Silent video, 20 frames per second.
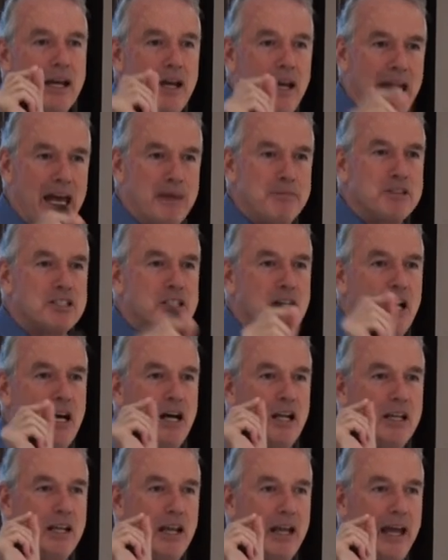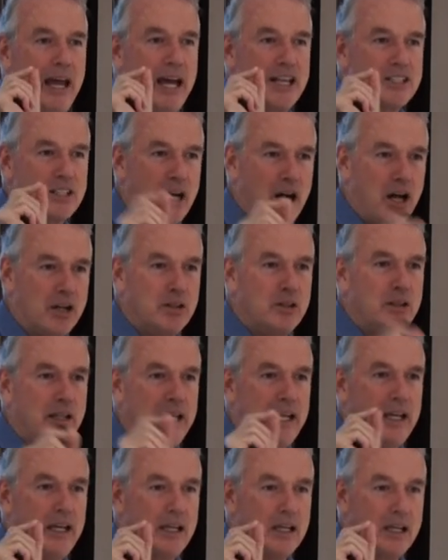Amazon has
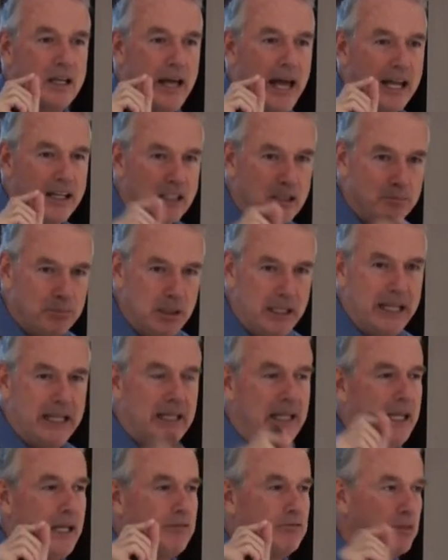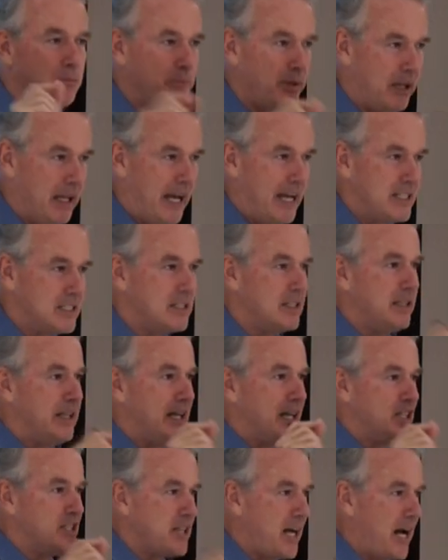utterly and completely replaced the
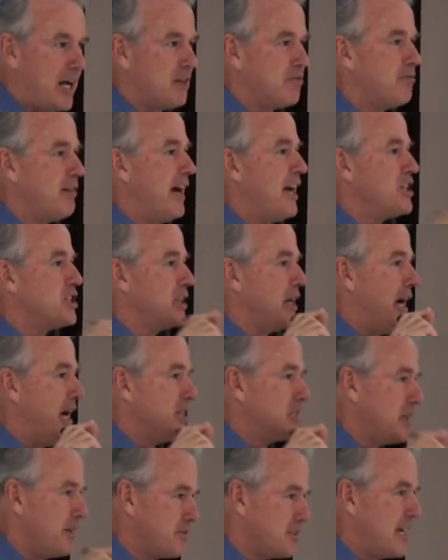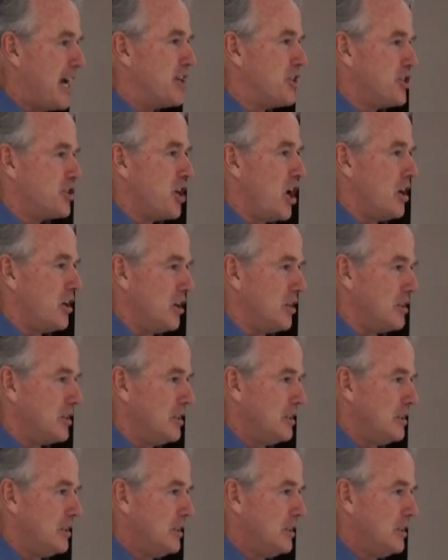entire franchise of Standard Chartered